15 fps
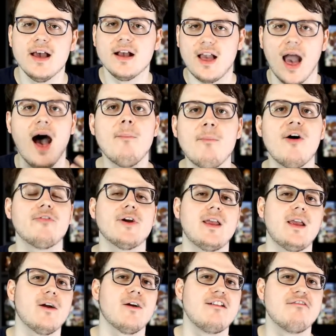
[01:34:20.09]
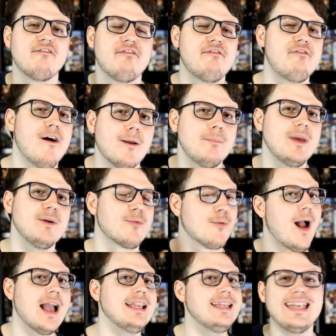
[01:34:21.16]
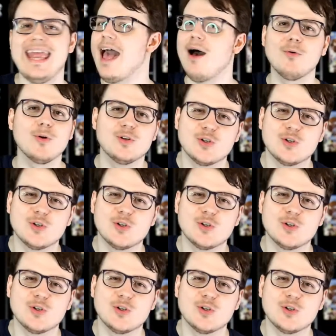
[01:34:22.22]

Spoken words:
come over here and fuck me right now,